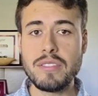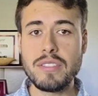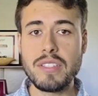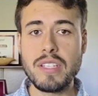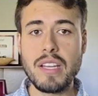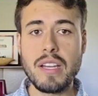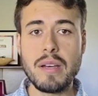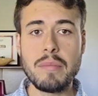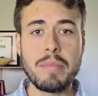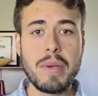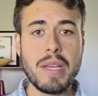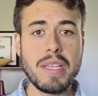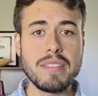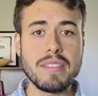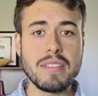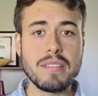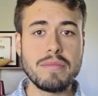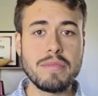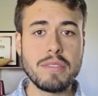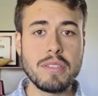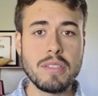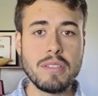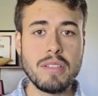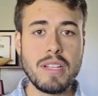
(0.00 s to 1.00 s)
using a basic
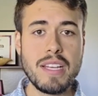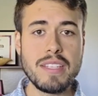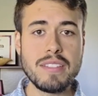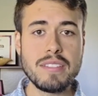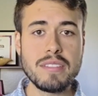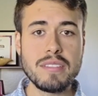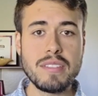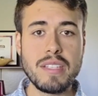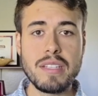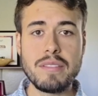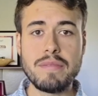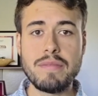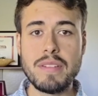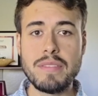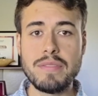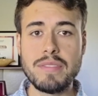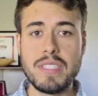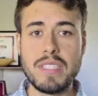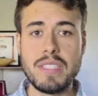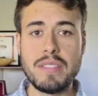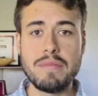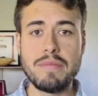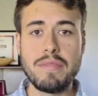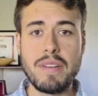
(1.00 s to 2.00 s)
fertilizer like
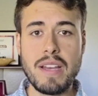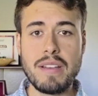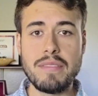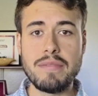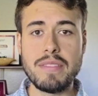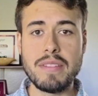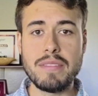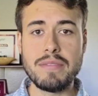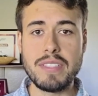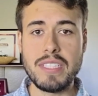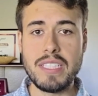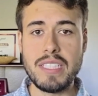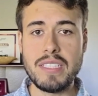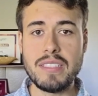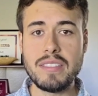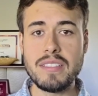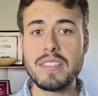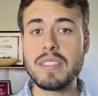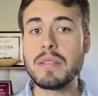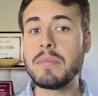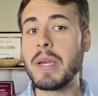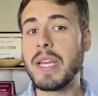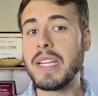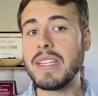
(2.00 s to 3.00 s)

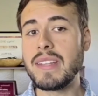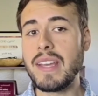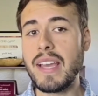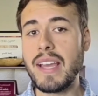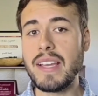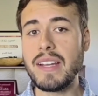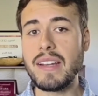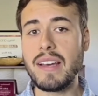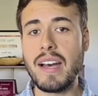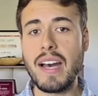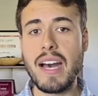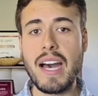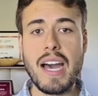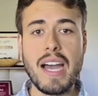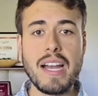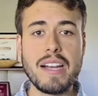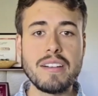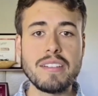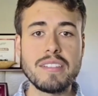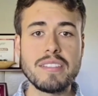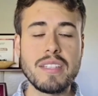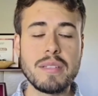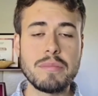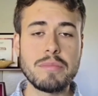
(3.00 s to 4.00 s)
15-5-15 to maintain a
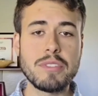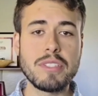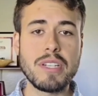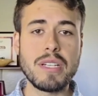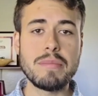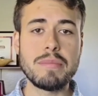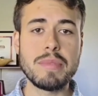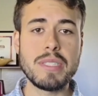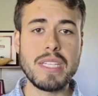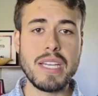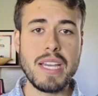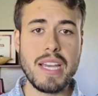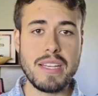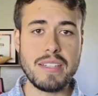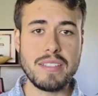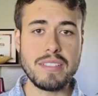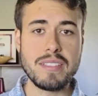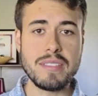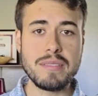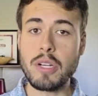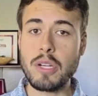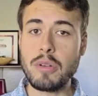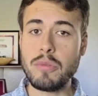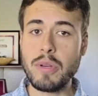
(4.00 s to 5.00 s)
higher substrate pH.
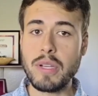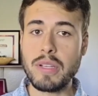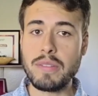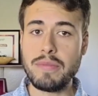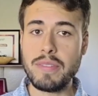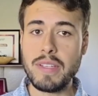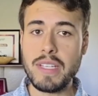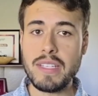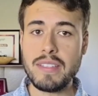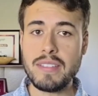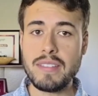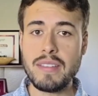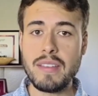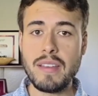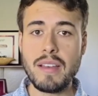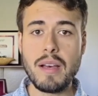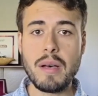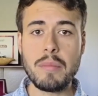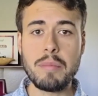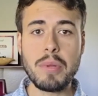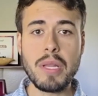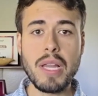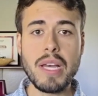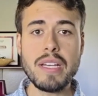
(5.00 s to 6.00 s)
For a quick fix,
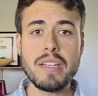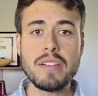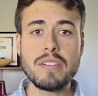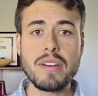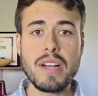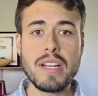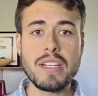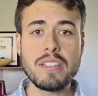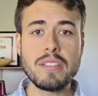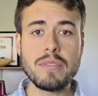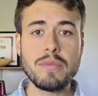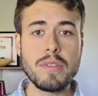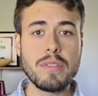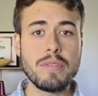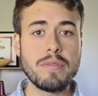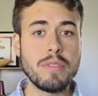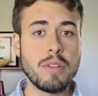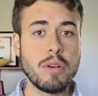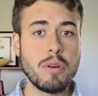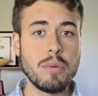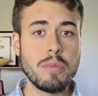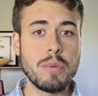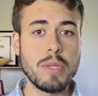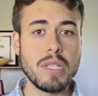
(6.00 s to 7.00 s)
Apply a drench with
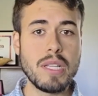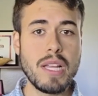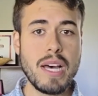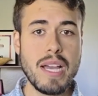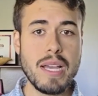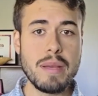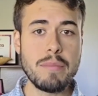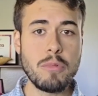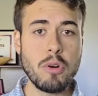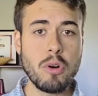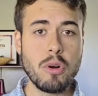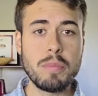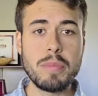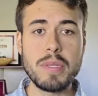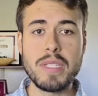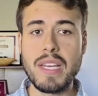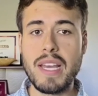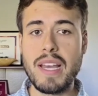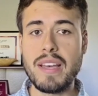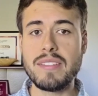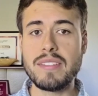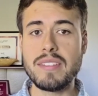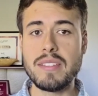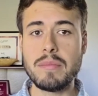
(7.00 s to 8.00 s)
flowable lime or
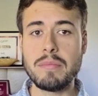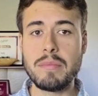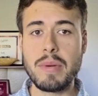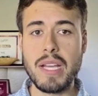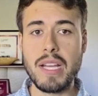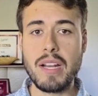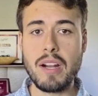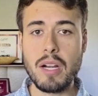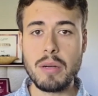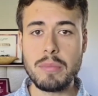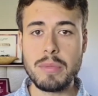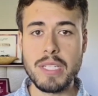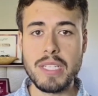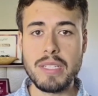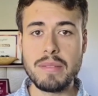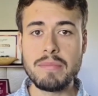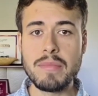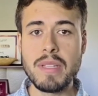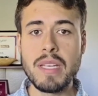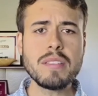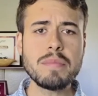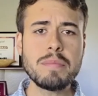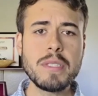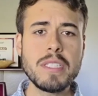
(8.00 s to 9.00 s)
potassium bicarbonate.
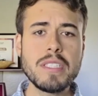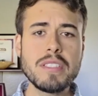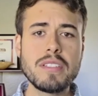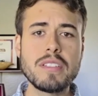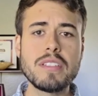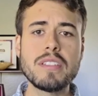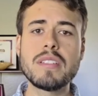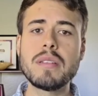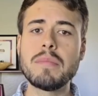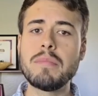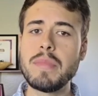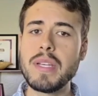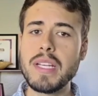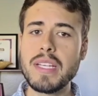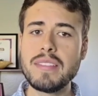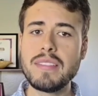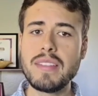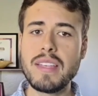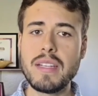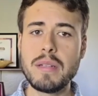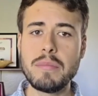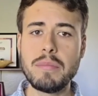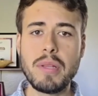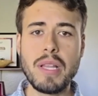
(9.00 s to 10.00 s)
Just be sure to
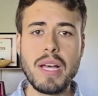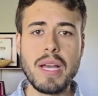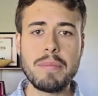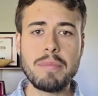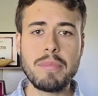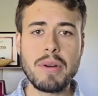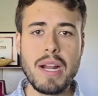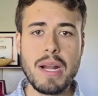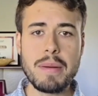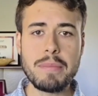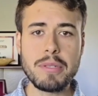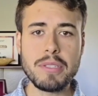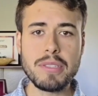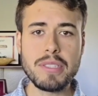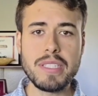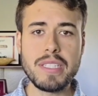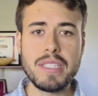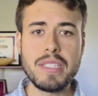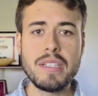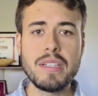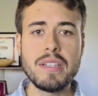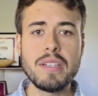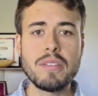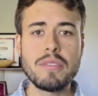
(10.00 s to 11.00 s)
mix and apply
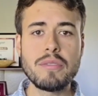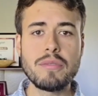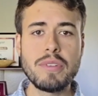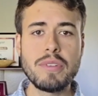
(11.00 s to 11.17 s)
properly,